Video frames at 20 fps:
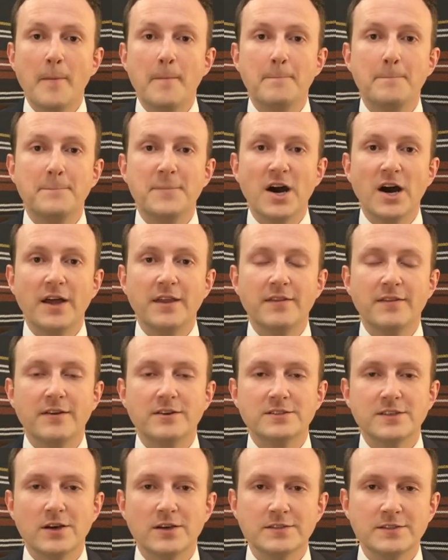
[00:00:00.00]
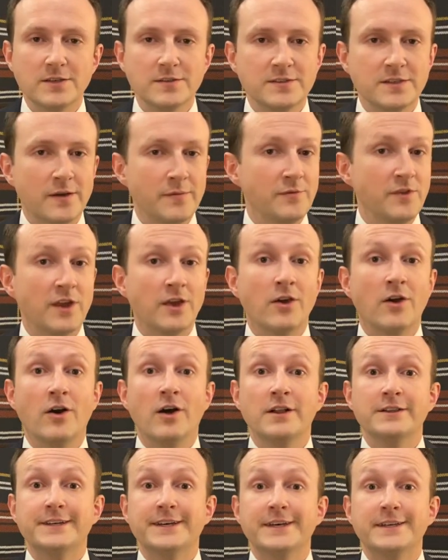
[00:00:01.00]
but there's also something called
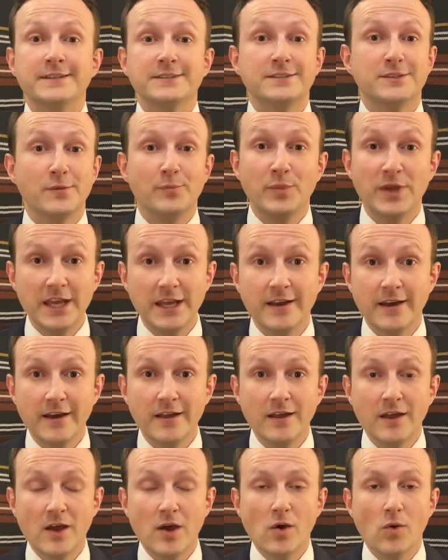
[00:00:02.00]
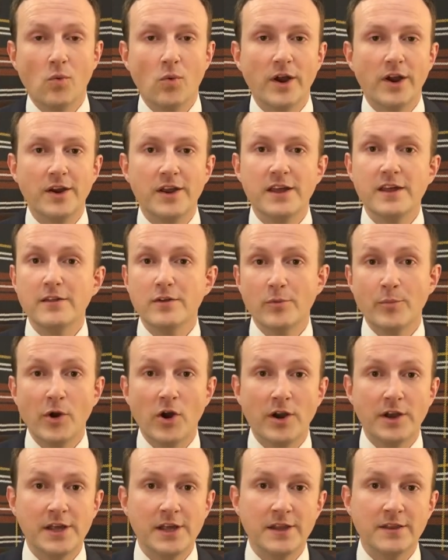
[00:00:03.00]
a subpoena, where either party
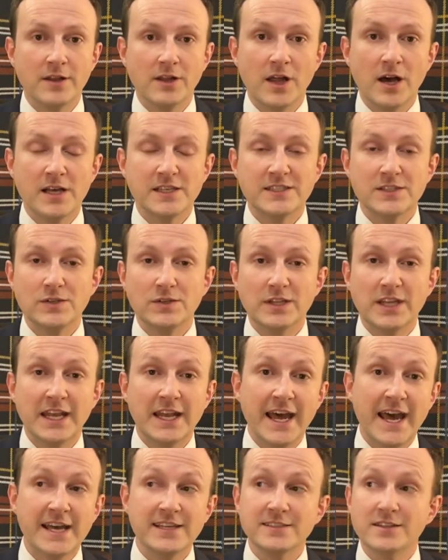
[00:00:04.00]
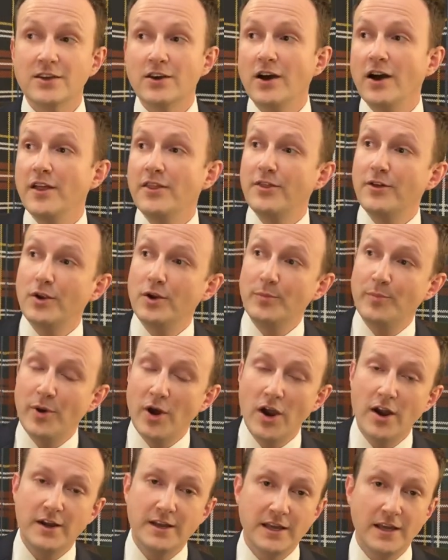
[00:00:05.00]
in the lawsuit can ask a third
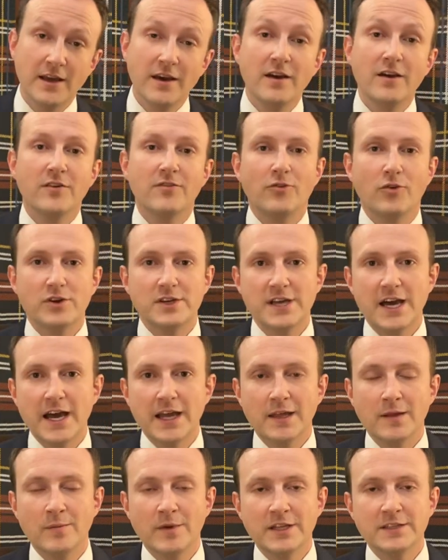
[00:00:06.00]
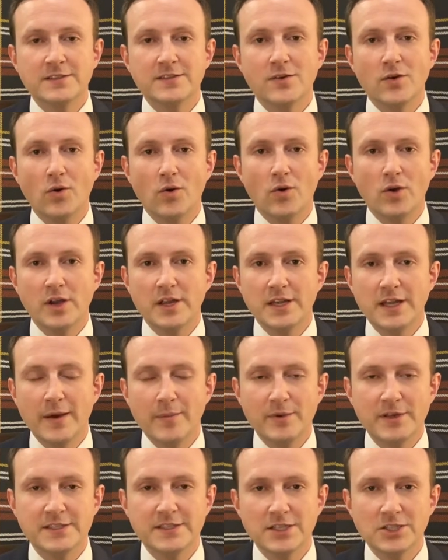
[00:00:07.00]
party for documents or a
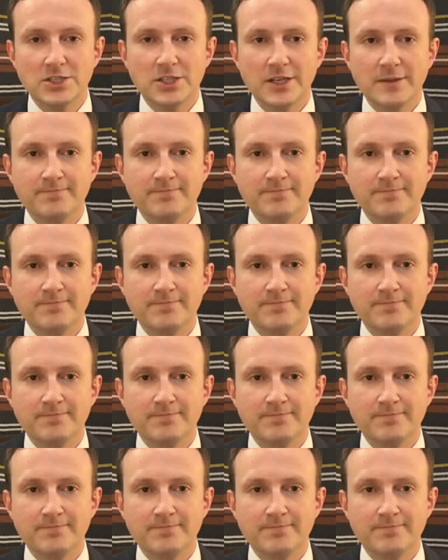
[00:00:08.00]
deposition.